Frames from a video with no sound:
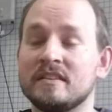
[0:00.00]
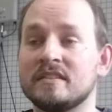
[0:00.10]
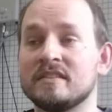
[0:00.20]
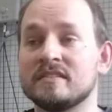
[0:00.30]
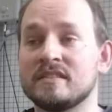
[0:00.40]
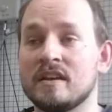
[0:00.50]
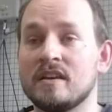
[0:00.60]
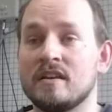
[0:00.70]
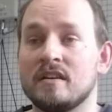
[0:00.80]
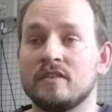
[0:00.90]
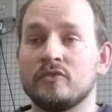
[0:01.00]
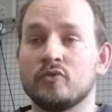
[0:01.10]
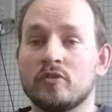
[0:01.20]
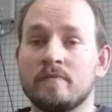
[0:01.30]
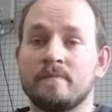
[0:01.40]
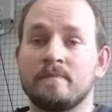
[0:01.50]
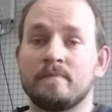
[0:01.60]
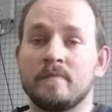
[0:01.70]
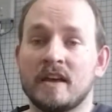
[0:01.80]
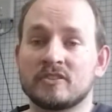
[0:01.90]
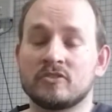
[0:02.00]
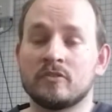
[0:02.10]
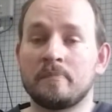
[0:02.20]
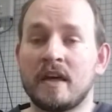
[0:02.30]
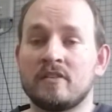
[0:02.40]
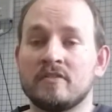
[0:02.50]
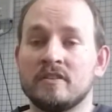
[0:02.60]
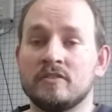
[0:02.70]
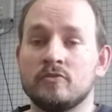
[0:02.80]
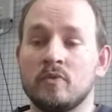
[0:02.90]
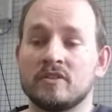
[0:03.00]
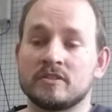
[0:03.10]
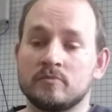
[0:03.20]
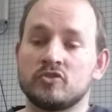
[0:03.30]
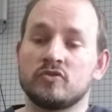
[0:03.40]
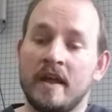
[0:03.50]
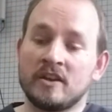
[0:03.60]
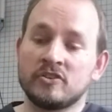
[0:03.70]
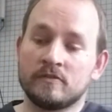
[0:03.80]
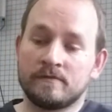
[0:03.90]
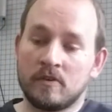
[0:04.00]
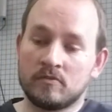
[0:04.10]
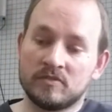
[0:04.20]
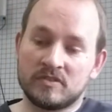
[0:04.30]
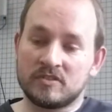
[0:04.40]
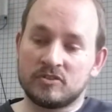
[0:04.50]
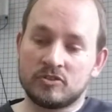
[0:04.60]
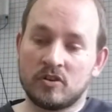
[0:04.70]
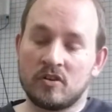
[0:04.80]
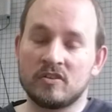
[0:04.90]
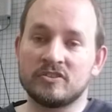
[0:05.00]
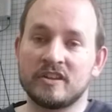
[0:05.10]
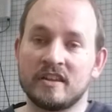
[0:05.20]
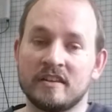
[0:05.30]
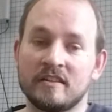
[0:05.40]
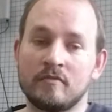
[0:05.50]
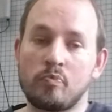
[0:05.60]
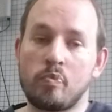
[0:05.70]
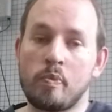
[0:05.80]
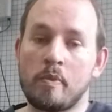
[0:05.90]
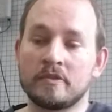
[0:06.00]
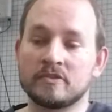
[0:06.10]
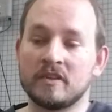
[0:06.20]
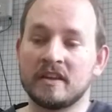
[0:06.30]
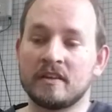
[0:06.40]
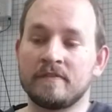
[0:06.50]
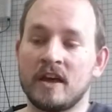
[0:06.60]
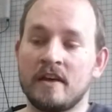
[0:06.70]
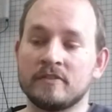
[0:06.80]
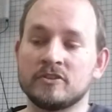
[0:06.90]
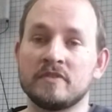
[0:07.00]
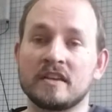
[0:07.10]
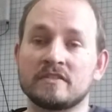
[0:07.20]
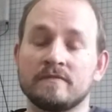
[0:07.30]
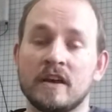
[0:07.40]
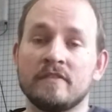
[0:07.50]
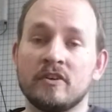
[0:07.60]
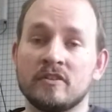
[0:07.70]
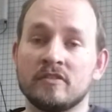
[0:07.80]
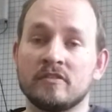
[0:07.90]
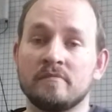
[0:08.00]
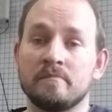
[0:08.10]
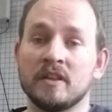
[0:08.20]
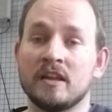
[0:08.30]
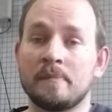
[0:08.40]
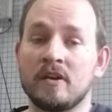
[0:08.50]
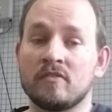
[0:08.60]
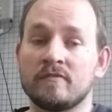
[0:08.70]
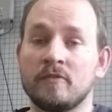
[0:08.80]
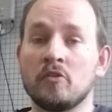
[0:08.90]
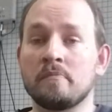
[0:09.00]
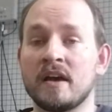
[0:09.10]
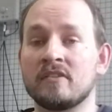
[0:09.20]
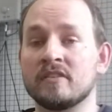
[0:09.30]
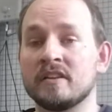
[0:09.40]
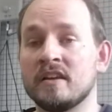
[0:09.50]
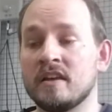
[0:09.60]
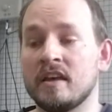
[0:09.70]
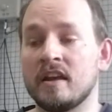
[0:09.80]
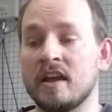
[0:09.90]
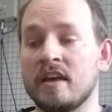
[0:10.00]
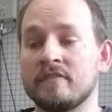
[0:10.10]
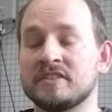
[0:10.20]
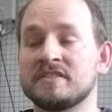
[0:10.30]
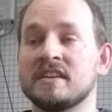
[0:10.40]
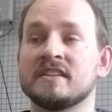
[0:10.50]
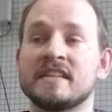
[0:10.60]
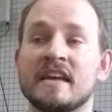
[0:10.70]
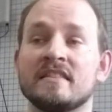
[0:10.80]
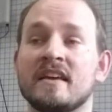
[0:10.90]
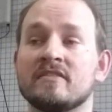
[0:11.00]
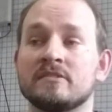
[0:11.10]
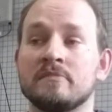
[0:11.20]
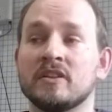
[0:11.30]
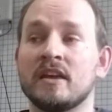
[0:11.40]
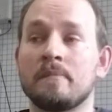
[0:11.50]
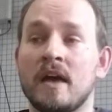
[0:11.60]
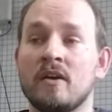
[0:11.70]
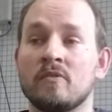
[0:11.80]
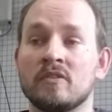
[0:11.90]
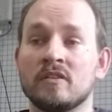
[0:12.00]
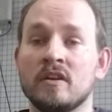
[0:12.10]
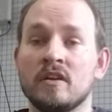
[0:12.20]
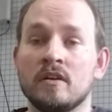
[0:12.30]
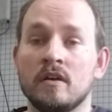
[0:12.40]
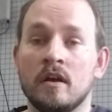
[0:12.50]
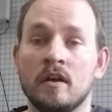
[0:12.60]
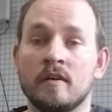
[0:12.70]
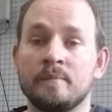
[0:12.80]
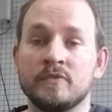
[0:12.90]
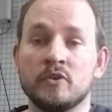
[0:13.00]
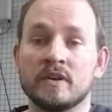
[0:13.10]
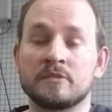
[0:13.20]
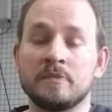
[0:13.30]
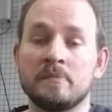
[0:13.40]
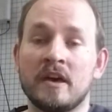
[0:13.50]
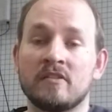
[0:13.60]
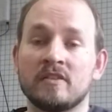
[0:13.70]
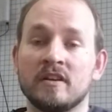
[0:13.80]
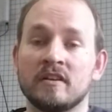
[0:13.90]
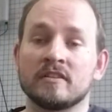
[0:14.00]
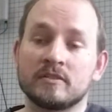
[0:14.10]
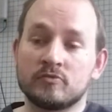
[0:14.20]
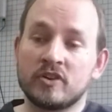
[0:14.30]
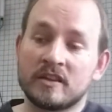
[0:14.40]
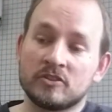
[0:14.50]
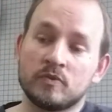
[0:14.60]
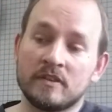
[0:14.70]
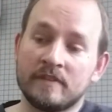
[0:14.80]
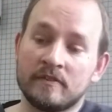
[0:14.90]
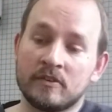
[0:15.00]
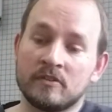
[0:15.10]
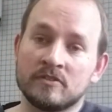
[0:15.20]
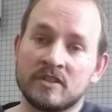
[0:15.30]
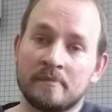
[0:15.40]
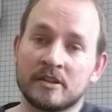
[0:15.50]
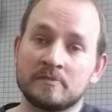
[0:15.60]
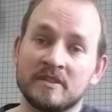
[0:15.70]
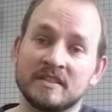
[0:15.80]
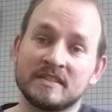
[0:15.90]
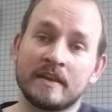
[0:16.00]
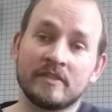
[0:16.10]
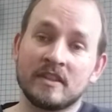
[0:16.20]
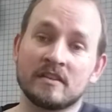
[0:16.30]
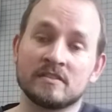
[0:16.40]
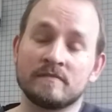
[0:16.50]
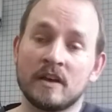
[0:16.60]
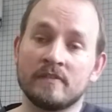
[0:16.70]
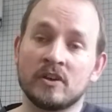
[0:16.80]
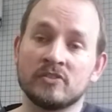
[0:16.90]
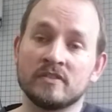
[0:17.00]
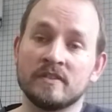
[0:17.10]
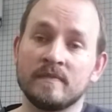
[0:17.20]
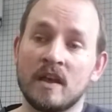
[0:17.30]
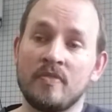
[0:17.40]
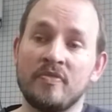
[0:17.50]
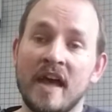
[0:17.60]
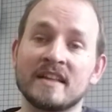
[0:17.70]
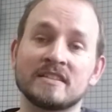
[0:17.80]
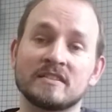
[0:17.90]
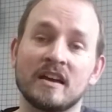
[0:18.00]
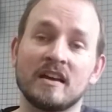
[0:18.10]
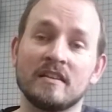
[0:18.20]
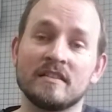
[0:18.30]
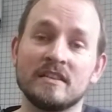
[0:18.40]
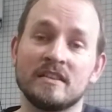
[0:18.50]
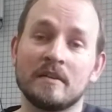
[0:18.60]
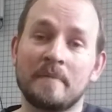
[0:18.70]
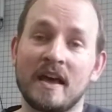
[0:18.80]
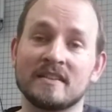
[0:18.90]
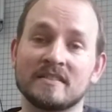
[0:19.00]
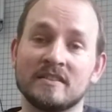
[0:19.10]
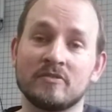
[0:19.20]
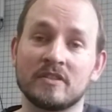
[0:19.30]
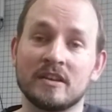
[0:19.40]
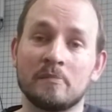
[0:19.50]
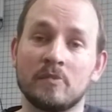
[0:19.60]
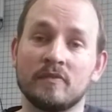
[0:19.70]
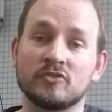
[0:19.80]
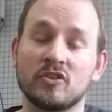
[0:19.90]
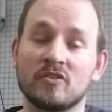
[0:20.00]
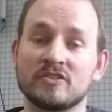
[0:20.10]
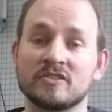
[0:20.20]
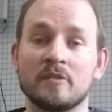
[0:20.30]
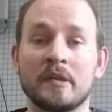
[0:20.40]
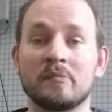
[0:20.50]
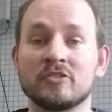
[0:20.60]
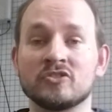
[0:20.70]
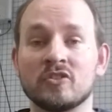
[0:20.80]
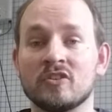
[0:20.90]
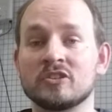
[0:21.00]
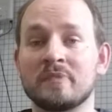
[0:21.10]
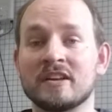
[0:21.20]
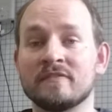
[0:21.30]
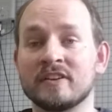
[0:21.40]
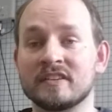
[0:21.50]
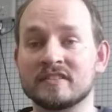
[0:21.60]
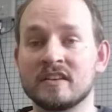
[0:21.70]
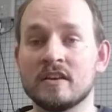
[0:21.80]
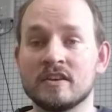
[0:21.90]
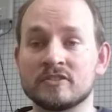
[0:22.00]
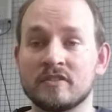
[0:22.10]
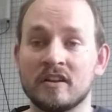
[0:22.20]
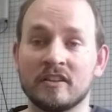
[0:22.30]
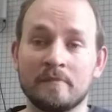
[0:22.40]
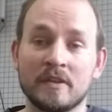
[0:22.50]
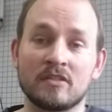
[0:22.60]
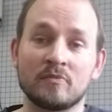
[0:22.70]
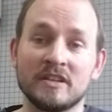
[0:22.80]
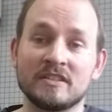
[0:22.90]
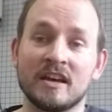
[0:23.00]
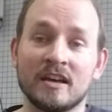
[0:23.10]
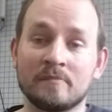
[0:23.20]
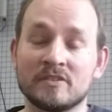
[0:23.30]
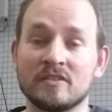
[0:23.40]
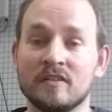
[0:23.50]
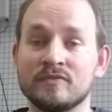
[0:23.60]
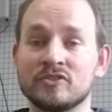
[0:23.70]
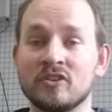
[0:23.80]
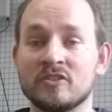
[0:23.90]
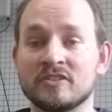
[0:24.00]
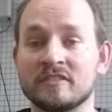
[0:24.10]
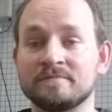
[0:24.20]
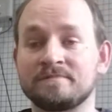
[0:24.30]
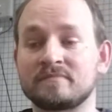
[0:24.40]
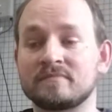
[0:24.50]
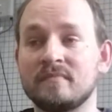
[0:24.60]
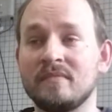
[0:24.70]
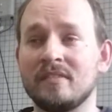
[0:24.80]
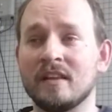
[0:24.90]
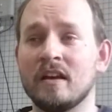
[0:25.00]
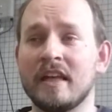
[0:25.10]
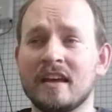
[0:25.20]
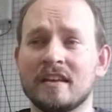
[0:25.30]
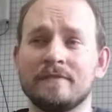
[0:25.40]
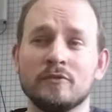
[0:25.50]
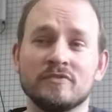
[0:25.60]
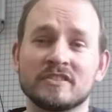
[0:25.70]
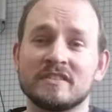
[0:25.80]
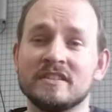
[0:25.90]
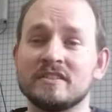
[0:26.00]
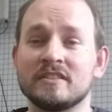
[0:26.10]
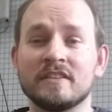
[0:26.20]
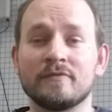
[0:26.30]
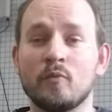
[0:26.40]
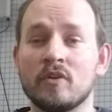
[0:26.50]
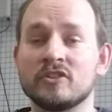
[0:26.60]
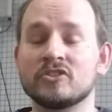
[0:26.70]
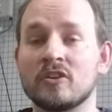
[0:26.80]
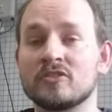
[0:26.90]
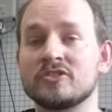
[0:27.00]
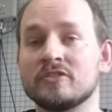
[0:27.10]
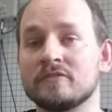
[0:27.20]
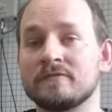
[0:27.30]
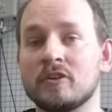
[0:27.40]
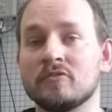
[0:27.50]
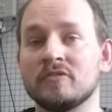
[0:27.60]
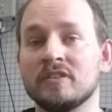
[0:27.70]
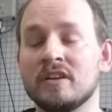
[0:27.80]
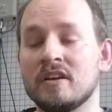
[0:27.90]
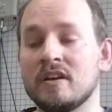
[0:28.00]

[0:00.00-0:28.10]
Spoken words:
is your external battery, you want to subtract your phone's charge in it. So like if I have a 2,500 milliamp hour phone battery and I have, let's say, a 10,000 milliamp hour USB battery, I'm going to subtract the 2,500, so that brings me to 7,500, and that's kind of the capacity or the number of charges I'll be able to charge my device. So that'll give me 3 times of charging. Again, if you just need to give one charge to your phone,